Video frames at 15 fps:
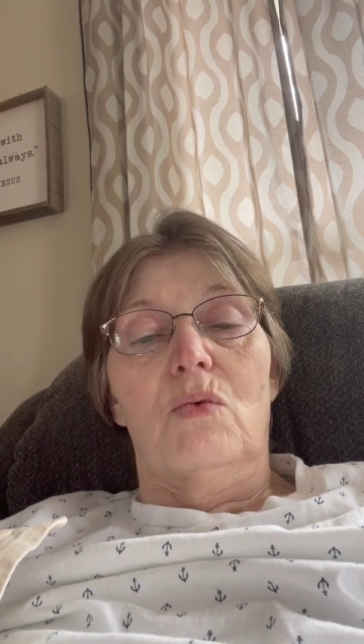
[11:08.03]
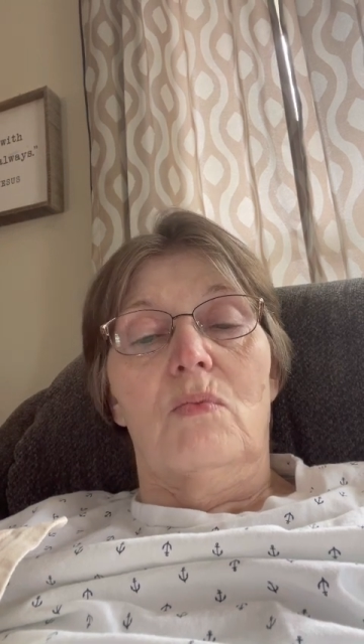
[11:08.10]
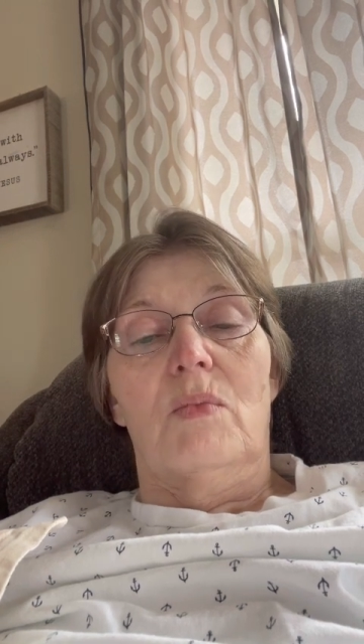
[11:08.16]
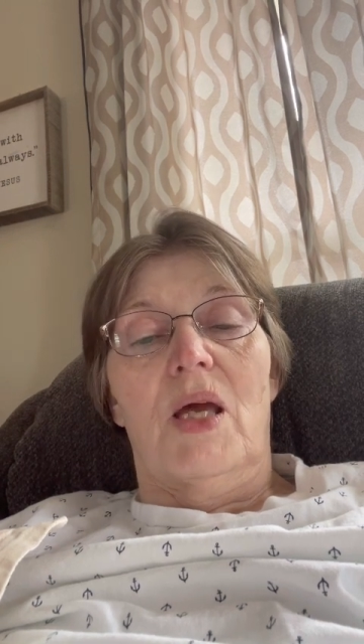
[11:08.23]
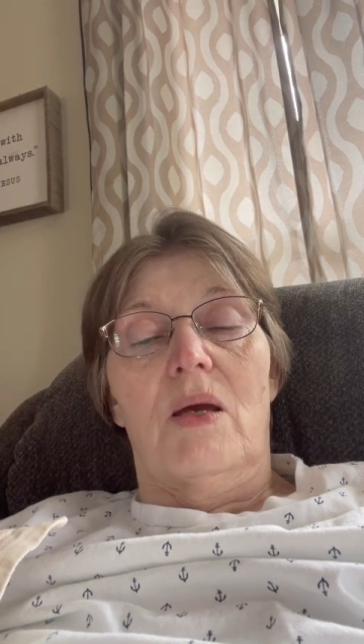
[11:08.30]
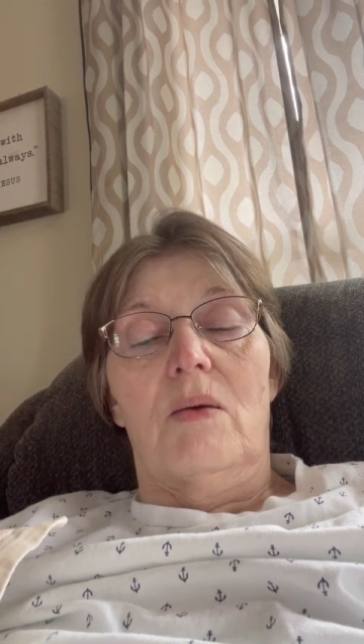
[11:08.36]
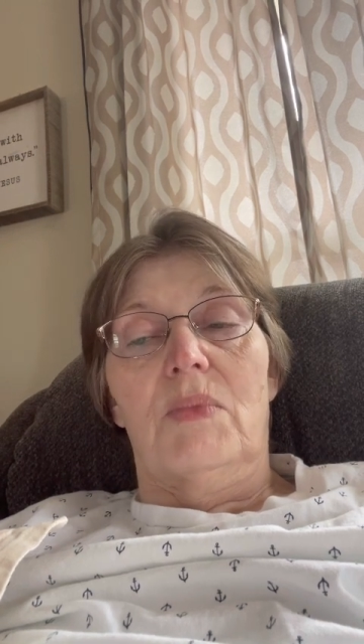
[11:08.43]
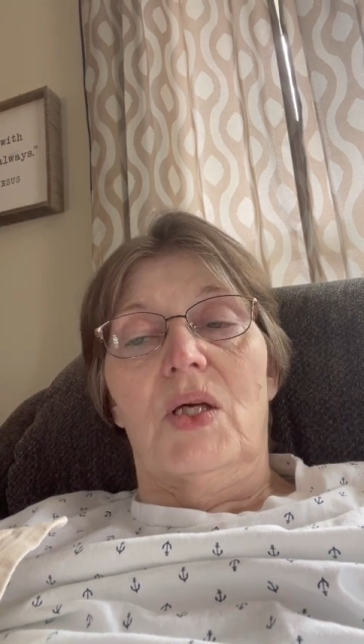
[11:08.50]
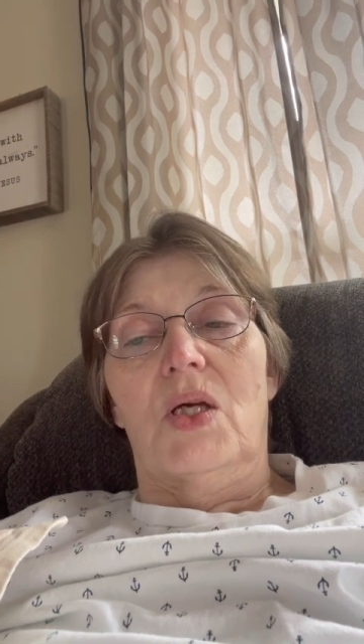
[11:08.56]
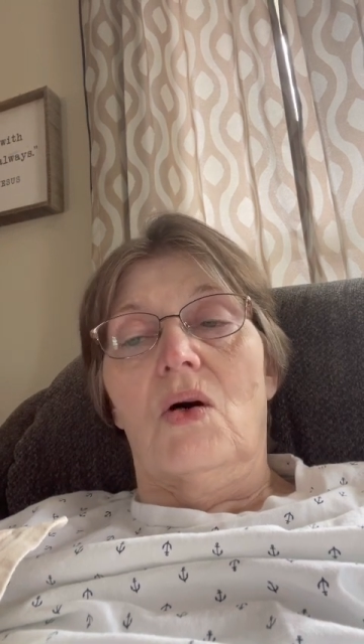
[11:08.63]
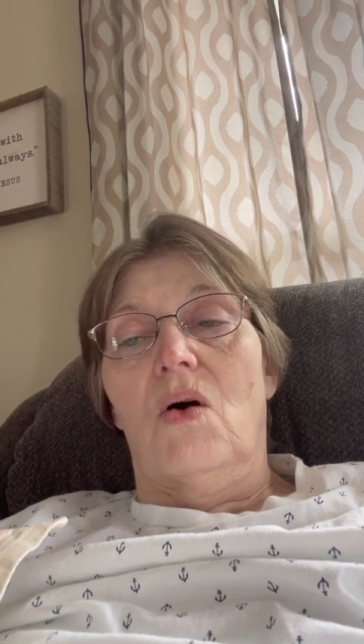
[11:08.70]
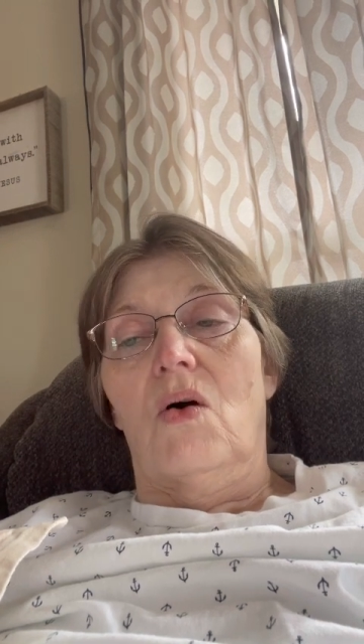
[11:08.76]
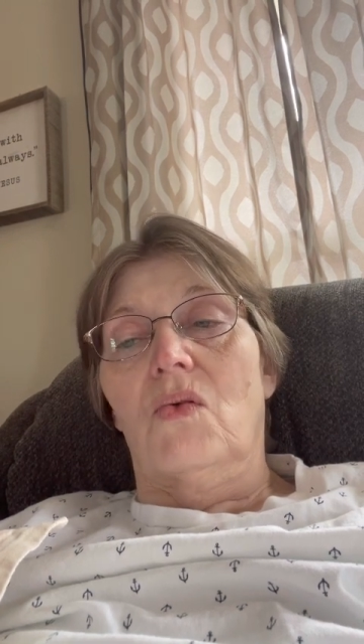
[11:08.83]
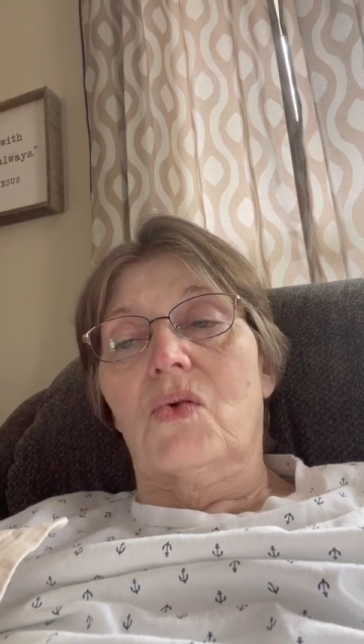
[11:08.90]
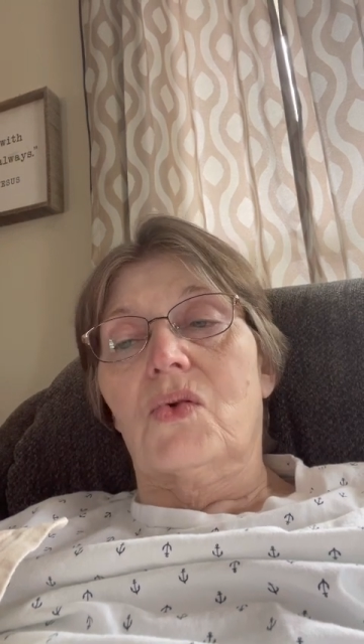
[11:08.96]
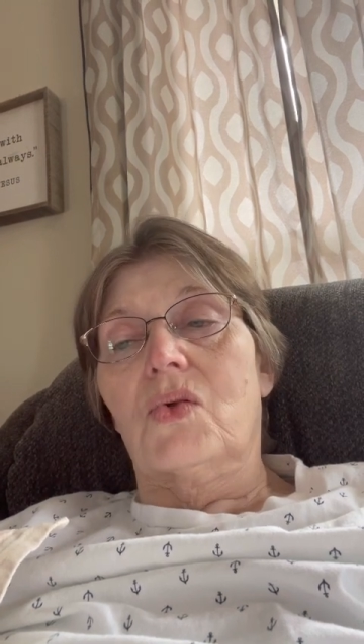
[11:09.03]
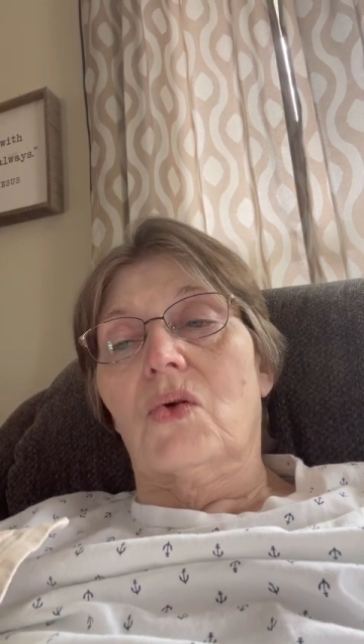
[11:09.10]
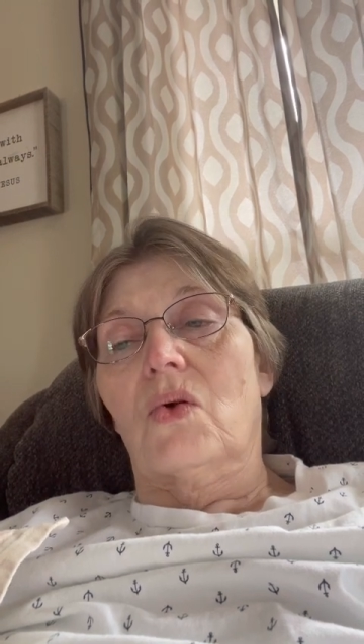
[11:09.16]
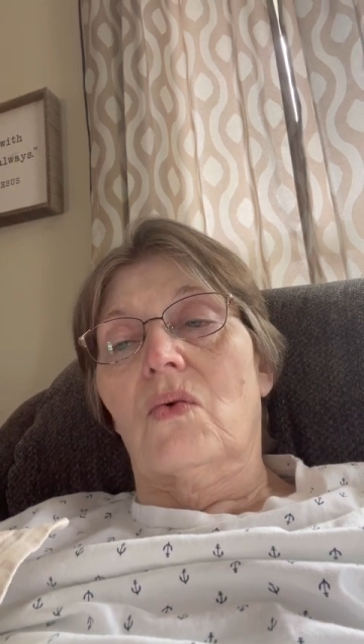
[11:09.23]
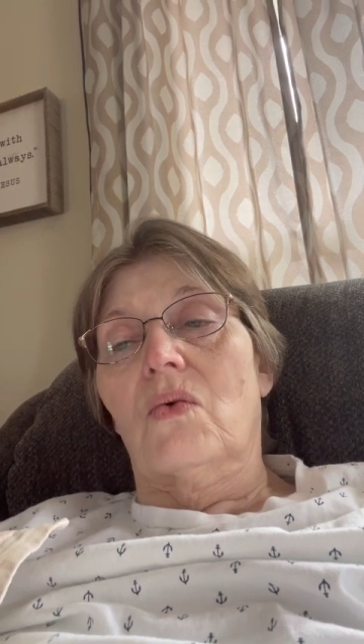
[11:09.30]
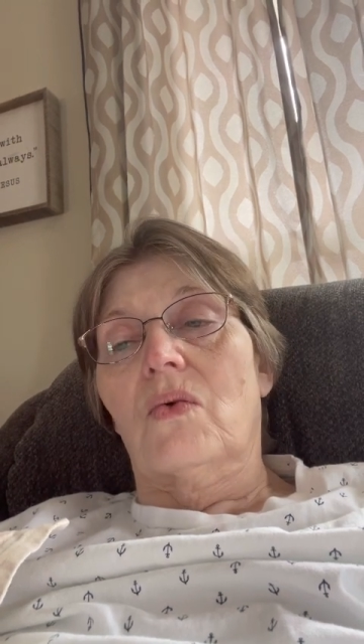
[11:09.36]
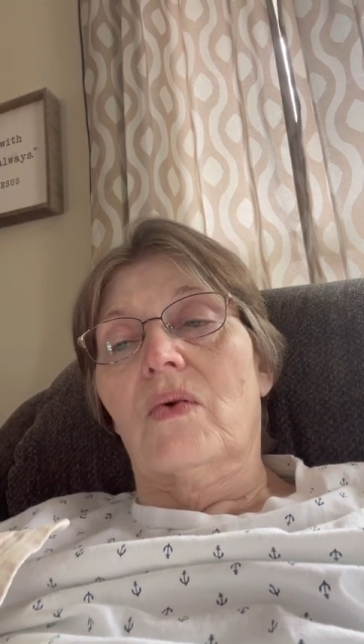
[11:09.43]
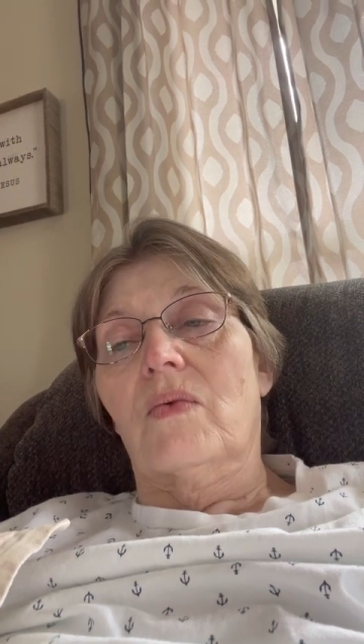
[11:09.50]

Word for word: may be also.